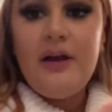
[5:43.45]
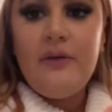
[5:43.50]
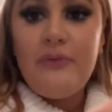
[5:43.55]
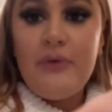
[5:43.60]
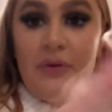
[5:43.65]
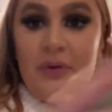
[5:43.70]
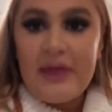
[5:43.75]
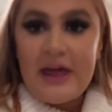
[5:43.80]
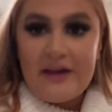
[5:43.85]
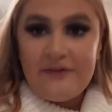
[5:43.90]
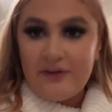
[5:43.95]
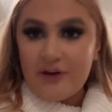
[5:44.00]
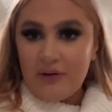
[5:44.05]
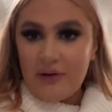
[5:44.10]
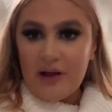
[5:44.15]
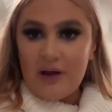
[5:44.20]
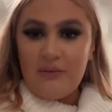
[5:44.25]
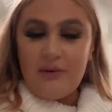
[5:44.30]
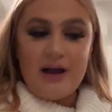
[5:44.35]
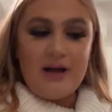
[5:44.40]
We were there for
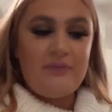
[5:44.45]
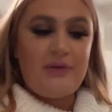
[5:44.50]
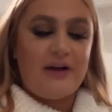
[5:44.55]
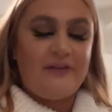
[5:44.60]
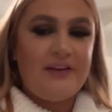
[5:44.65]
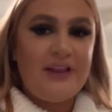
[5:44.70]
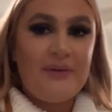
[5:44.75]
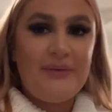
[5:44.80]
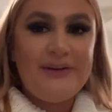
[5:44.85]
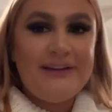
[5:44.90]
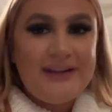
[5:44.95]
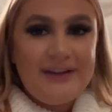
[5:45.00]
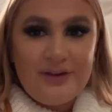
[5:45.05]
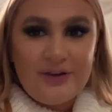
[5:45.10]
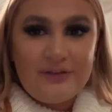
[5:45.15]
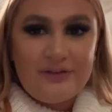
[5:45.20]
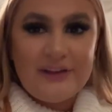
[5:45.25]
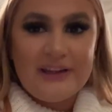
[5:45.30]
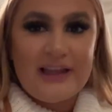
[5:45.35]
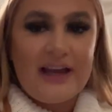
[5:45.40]
quite a while, but I feel like we did
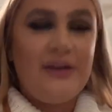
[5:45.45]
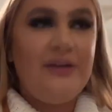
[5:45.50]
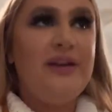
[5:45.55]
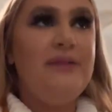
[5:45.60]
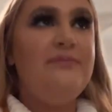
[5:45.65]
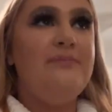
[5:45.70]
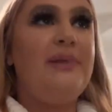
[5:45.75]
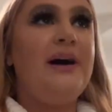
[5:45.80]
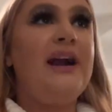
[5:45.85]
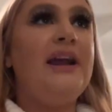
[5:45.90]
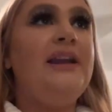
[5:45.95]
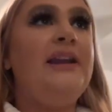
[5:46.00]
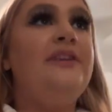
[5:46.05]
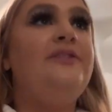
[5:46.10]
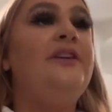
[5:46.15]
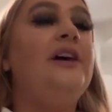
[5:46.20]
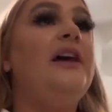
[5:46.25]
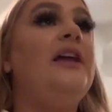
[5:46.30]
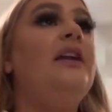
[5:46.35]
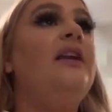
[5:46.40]
nothing. Like, I didn't buy
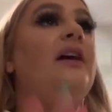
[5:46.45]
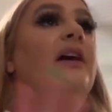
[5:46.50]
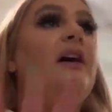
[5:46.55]
anything.